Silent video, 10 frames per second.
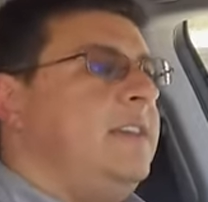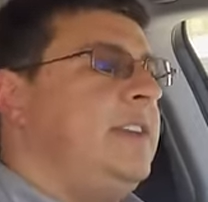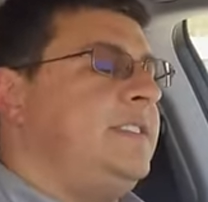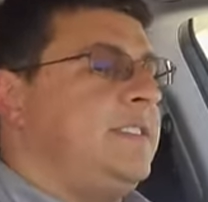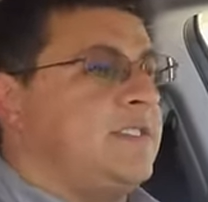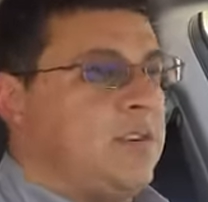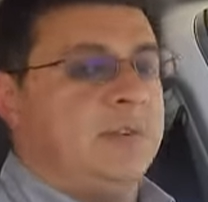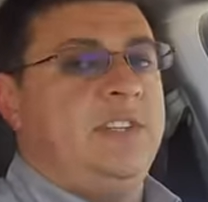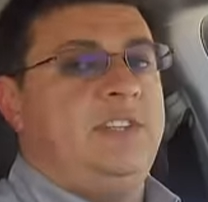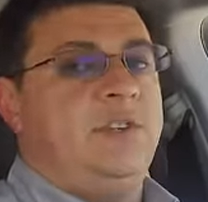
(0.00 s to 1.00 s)
This is
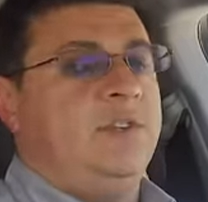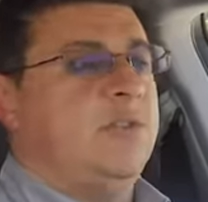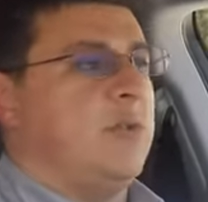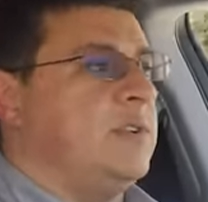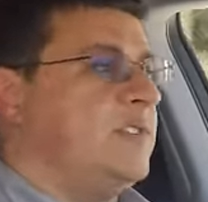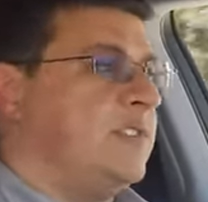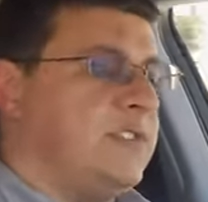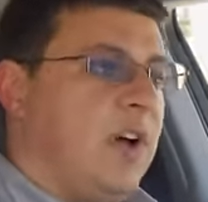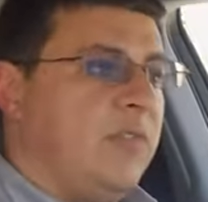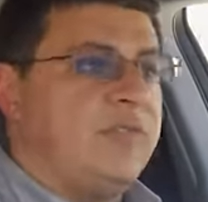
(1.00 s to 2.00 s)
certainly tuned towards the
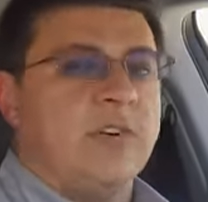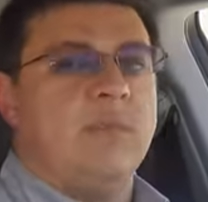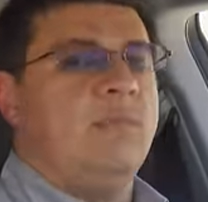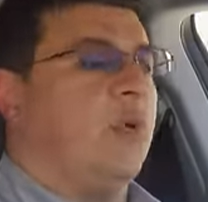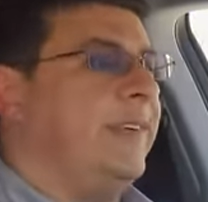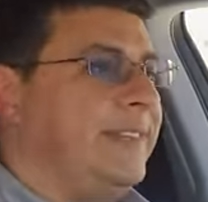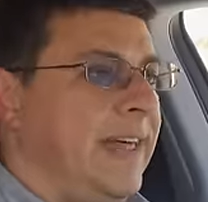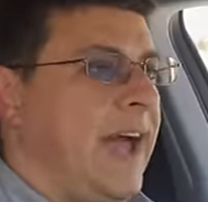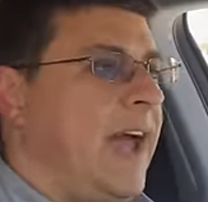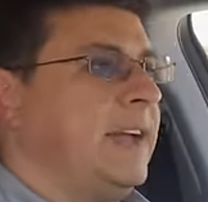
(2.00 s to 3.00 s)
softer, more
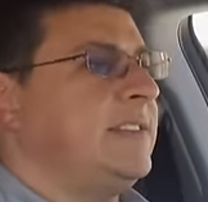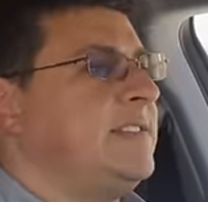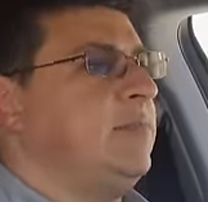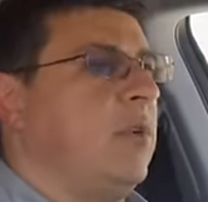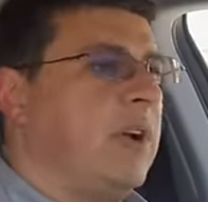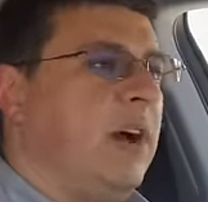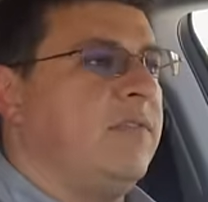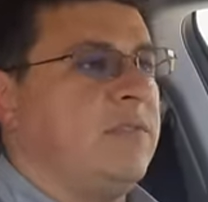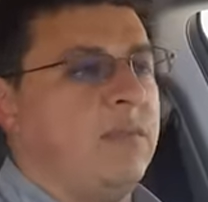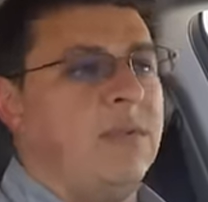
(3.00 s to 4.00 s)
relaxed, more
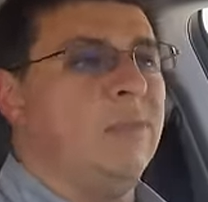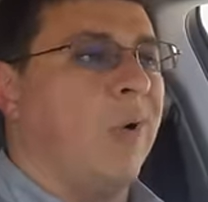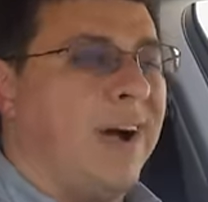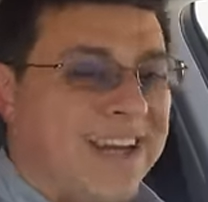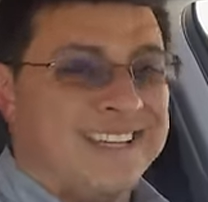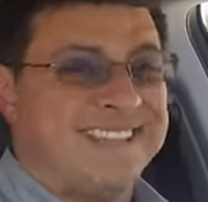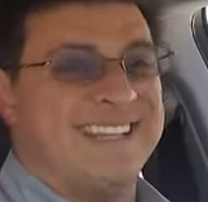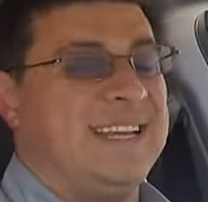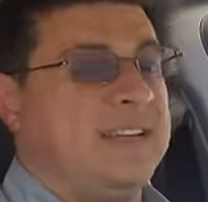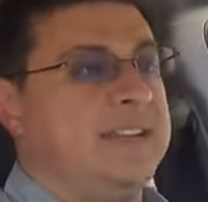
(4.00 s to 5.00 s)
comfortable, more
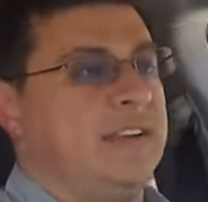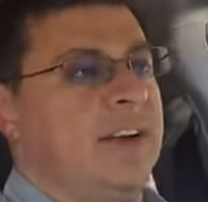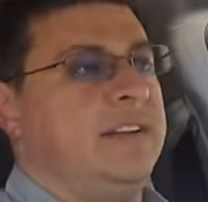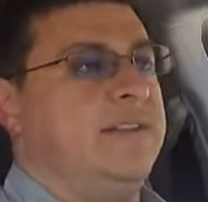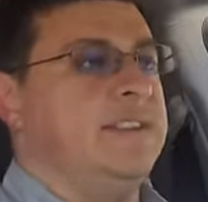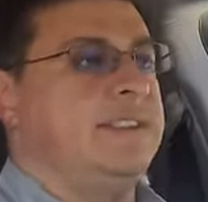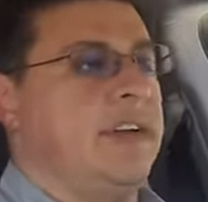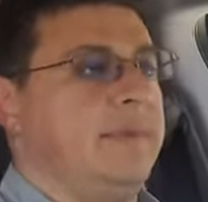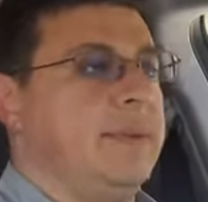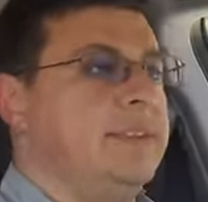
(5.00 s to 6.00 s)
isolated side of the
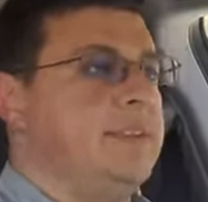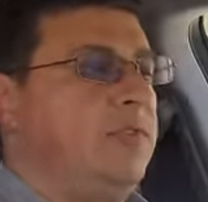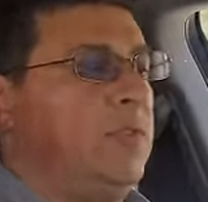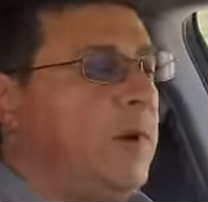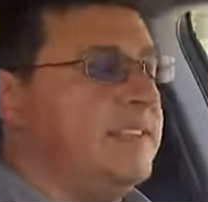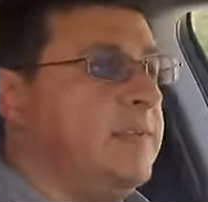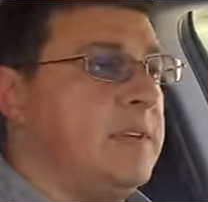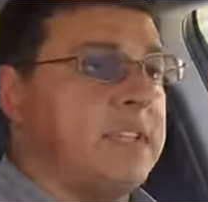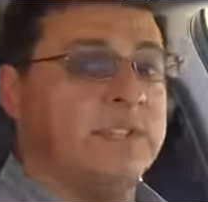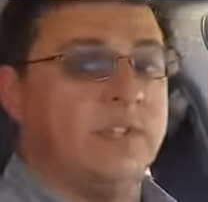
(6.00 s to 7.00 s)
segment. So if you want
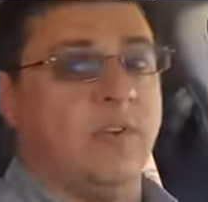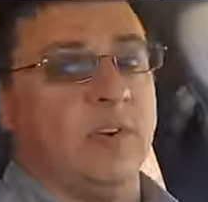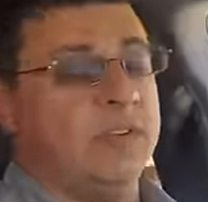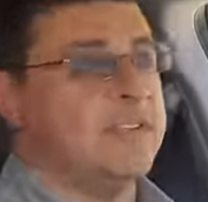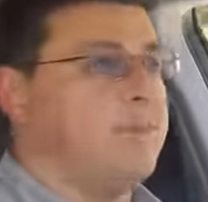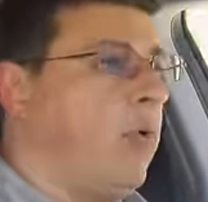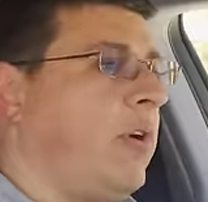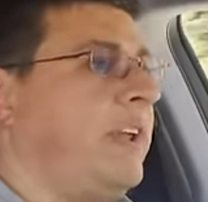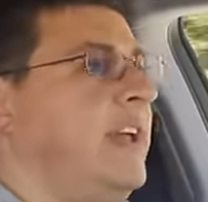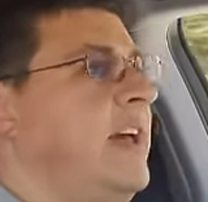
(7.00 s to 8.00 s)
something that's overtly
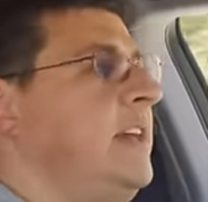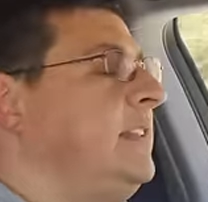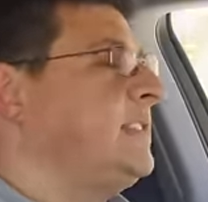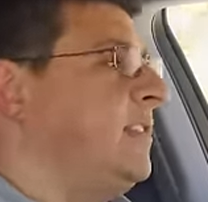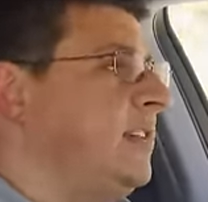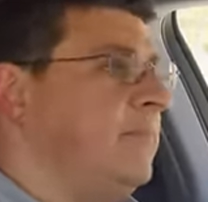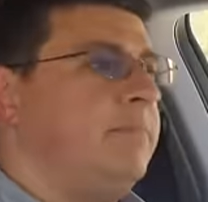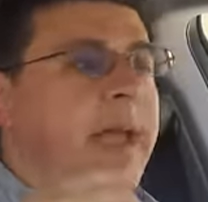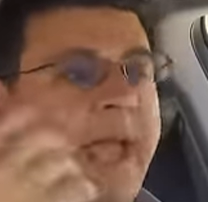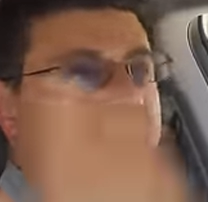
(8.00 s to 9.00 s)
sporty, that's gonna
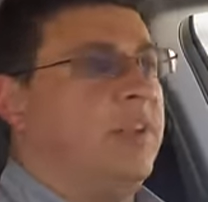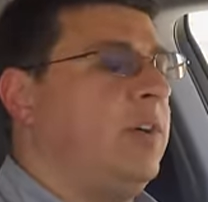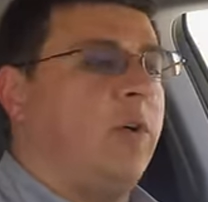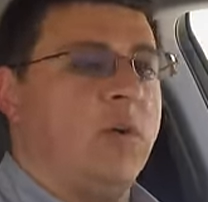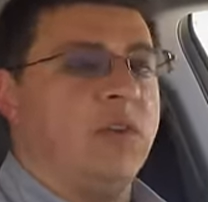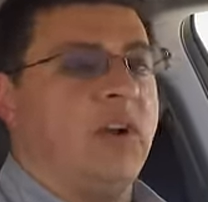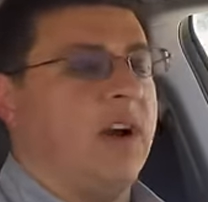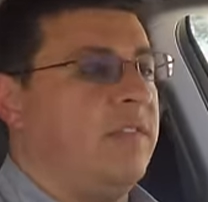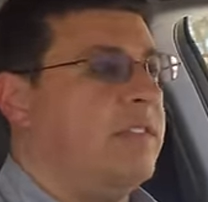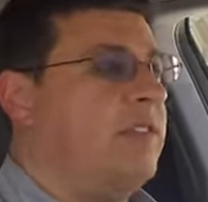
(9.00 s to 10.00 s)
handle the corner
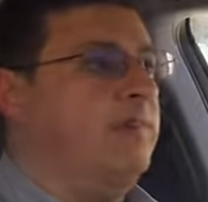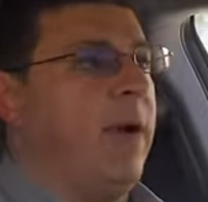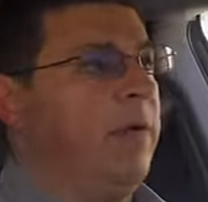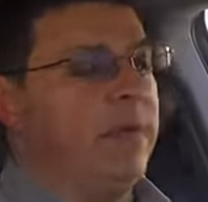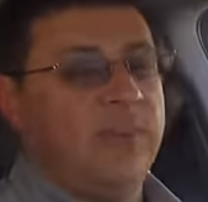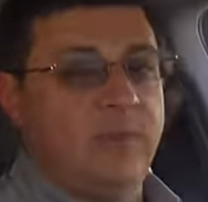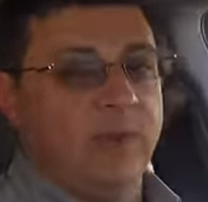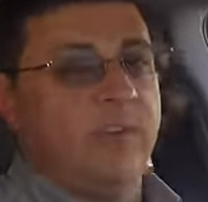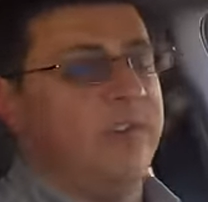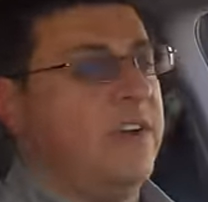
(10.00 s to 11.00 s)
carving that you might wanna do
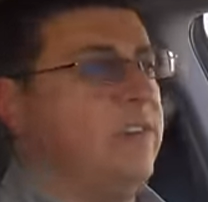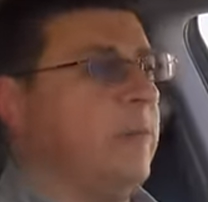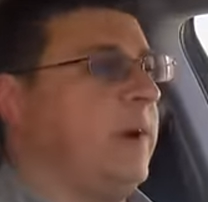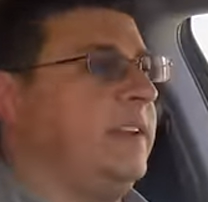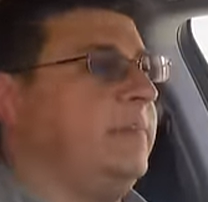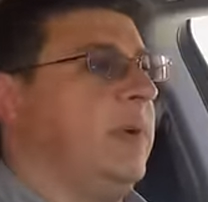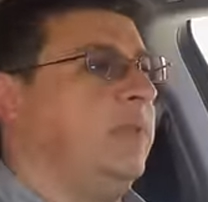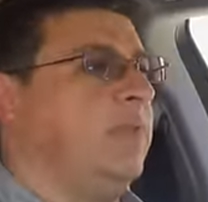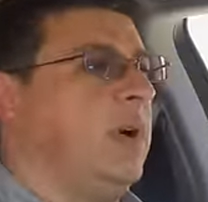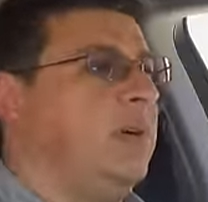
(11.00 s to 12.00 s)
out on your favorite winding
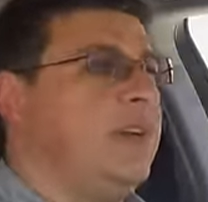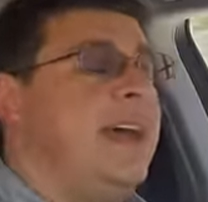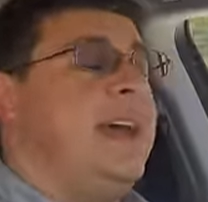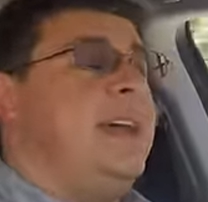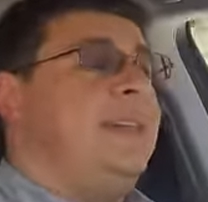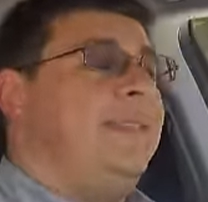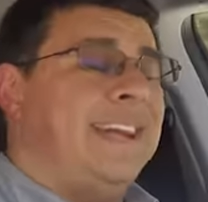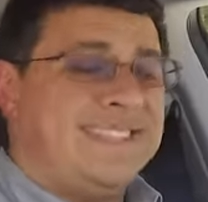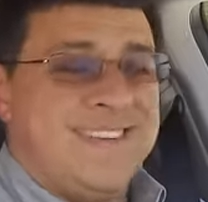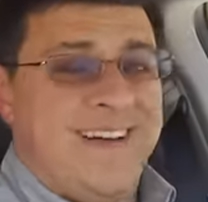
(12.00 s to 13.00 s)
mountain road,
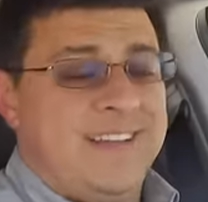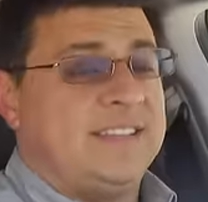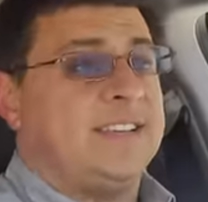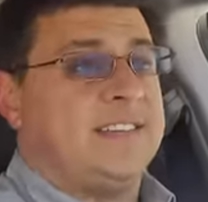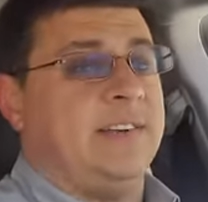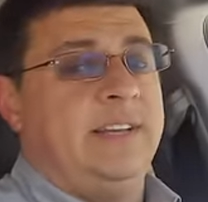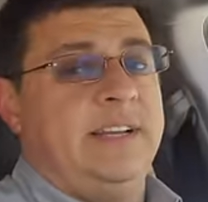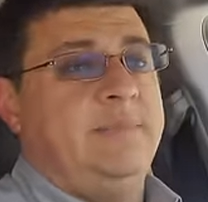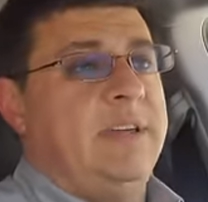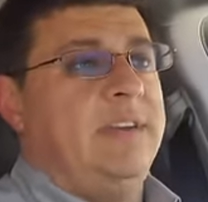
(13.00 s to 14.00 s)
that's not necessarily
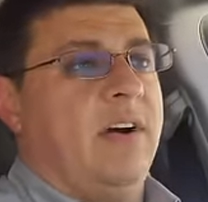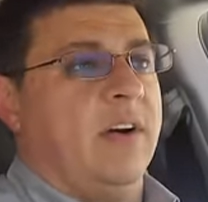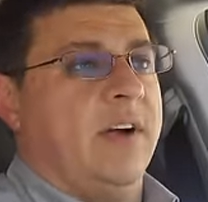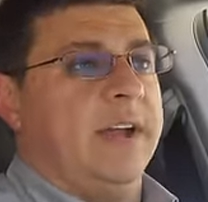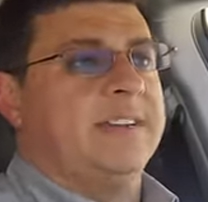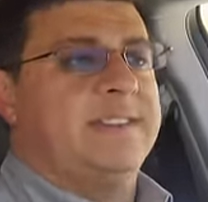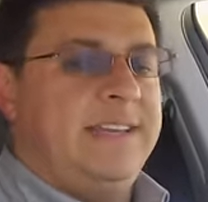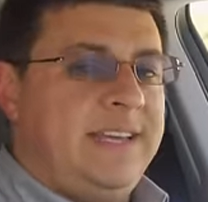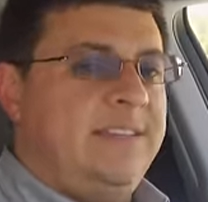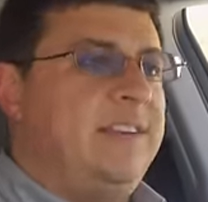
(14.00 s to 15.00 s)
gonna be the RX,
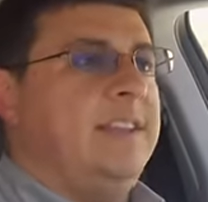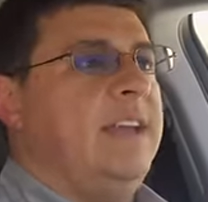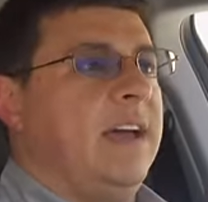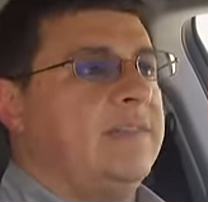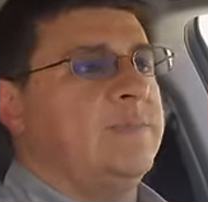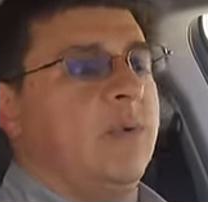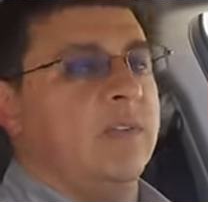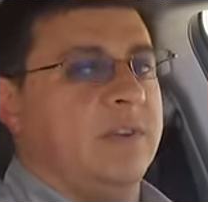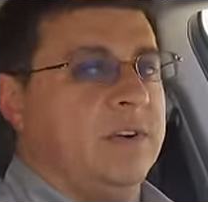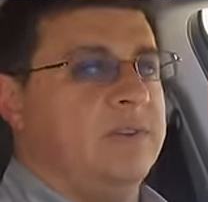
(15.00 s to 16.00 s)
even in the
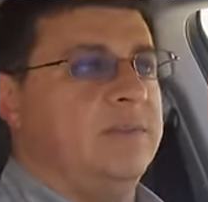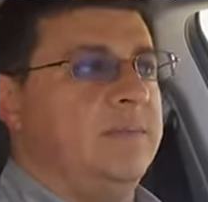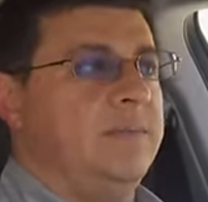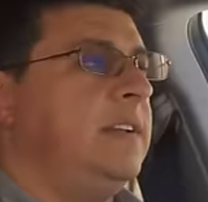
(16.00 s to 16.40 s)
F-Sport version.